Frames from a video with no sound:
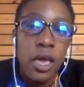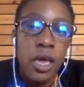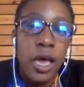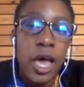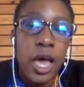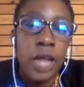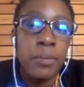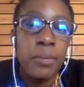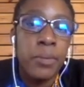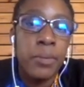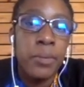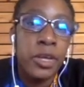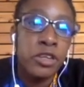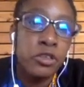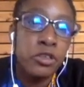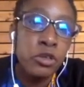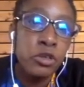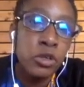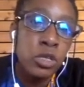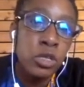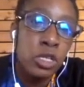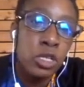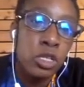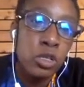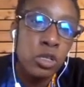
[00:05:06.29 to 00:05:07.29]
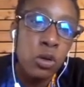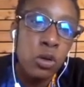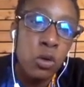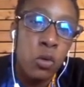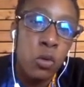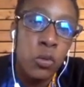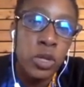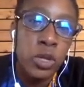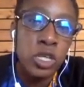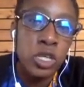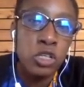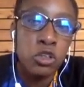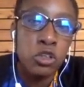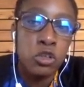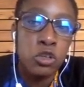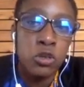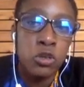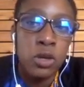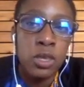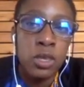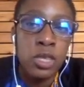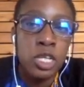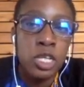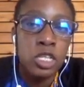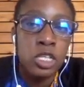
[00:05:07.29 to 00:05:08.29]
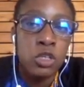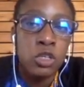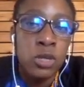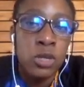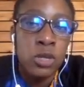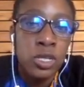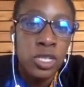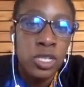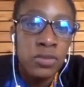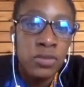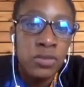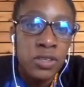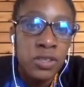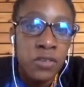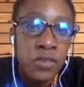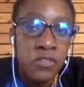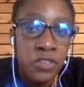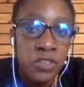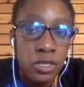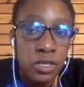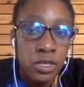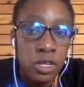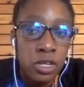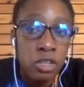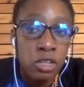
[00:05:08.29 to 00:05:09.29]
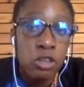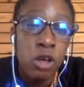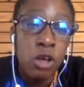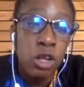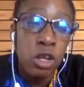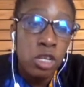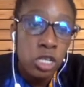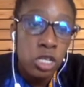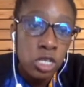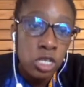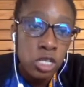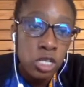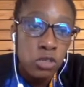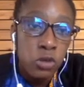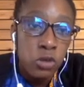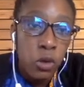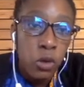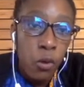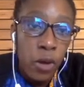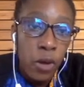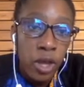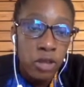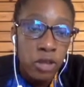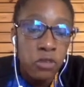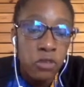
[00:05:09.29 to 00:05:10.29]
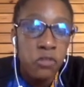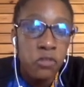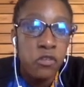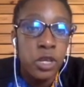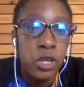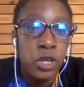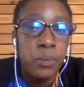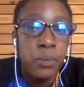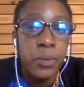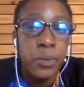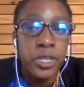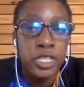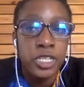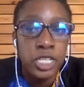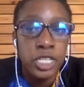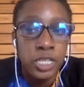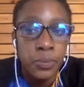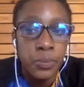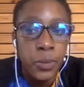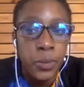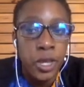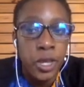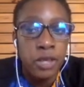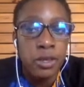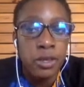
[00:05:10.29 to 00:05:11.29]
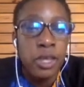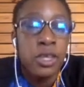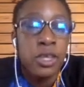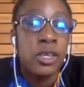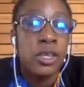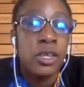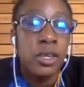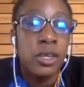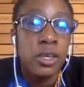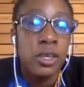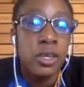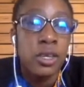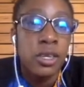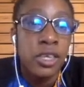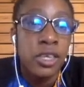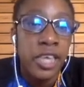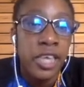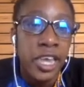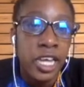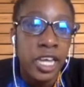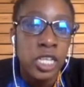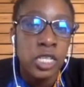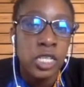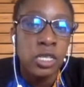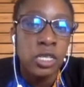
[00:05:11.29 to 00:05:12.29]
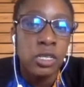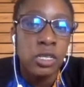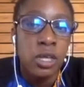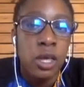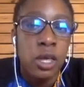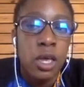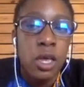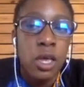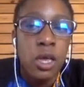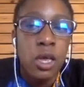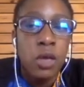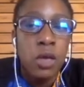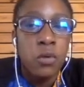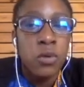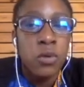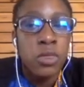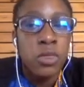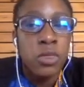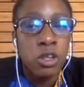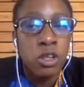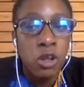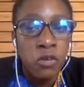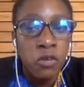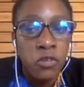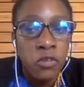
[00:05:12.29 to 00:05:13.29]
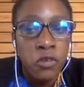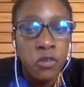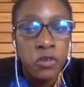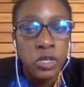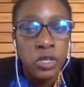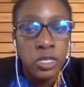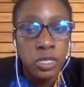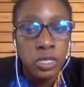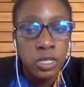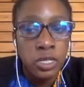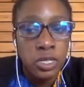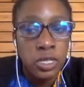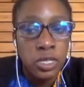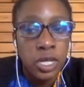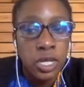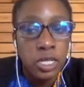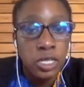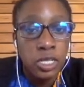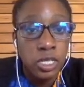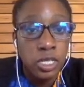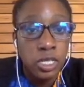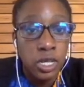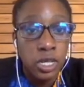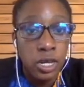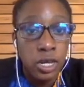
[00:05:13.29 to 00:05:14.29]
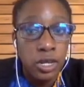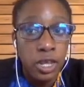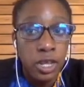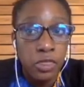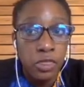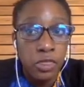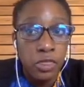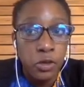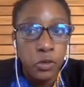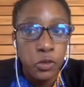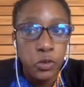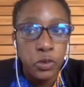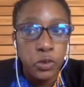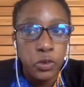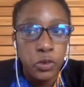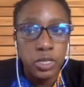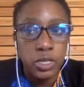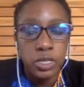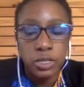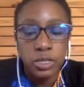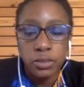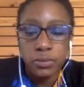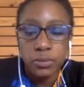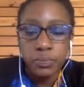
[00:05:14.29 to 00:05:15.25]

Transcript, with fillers: And by doing so, we ensure that students have sufficient knowledge required to fully participate and engage with the novel research that's shared at the course.